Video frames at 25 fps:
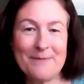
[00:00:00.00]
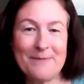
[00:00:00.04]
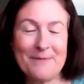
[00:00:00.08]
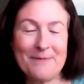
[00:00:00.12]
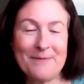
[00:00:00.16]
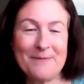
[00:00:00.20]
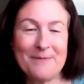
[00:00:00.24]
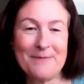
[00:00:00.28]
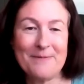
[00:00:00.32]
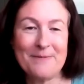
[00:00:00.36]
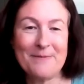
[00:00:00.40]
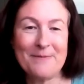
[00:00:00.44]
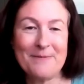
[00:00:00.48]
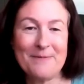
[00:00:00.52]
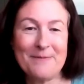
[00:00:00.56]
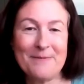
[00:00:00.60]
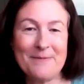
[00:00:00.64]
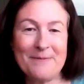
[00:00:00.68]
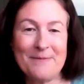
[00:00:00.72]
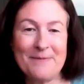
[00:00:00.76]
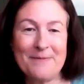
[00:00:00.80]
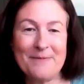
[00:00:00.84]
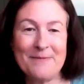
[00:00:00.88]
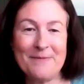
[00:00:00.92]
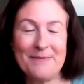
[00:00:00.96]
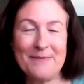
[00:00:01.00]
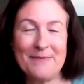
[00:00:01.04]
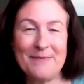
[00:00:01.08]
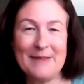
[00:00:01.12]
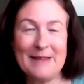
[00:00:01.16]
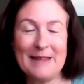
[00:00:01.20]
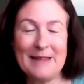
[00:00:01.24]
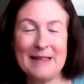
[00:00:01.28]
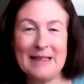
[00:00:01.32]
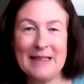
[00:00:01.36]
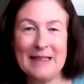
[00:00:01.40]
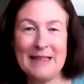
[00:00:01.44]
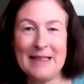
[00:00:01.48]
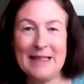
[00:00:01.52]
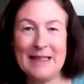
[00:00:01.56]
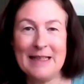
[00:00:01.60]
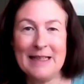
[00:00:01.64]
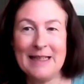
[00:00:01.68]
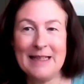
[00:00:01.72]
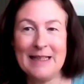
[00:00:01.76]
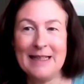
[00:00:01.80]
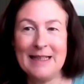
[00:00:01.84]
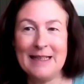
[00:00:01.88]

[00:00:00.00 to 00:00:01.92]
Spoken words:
[no speech]